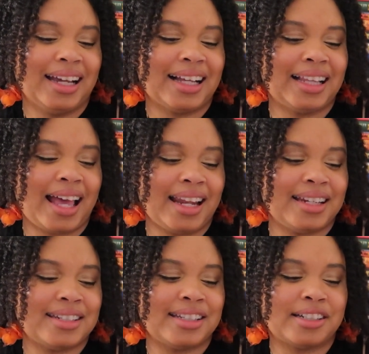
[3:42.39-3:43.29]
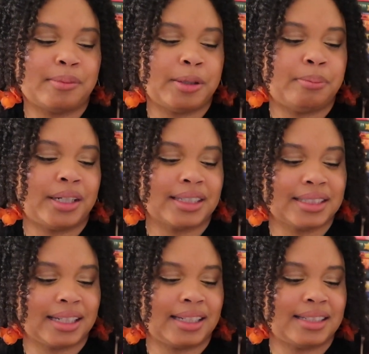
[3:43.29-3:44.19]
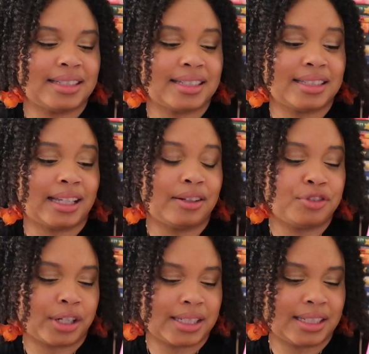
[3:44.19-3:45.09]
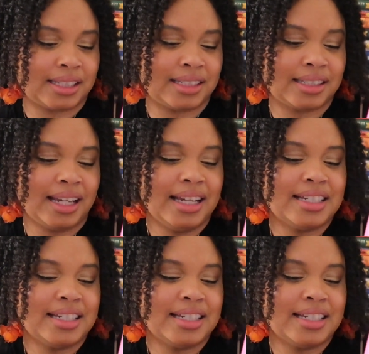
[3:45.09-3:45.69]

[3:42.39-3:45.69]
Clad in denim and buckskins instead of dresses,